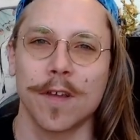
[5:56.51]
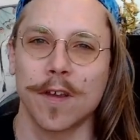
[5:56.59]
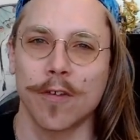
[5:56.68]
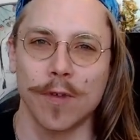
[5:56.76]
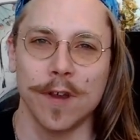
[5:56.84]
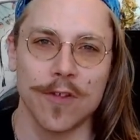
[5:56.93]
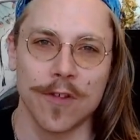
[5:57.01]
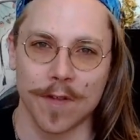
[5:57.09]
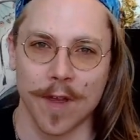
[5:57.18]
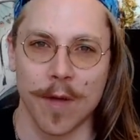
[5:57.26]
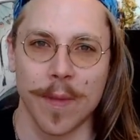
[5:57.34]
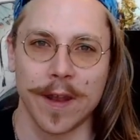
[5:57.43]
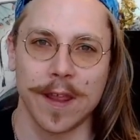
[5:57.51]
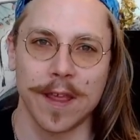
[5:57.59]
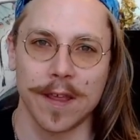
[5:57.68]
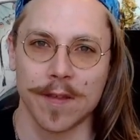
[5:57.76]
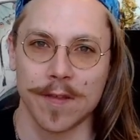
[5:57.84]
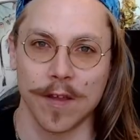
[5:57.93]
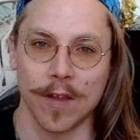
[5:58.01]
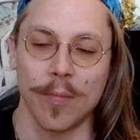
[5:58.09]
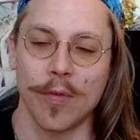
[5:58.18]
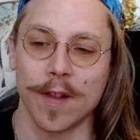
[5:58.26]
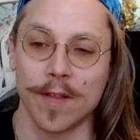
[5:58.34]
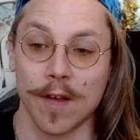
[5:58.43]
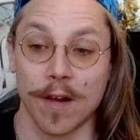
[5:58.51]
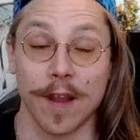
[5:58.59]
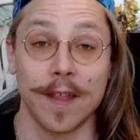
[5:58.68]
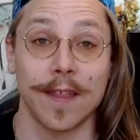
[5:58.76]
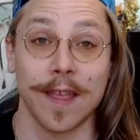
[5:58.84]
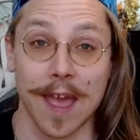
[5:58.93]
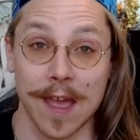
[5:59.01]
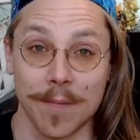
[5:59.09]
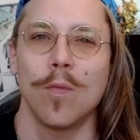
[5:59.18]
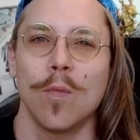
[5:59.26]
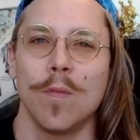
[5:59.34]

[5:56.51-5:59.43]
egregious how many skill points are in the game.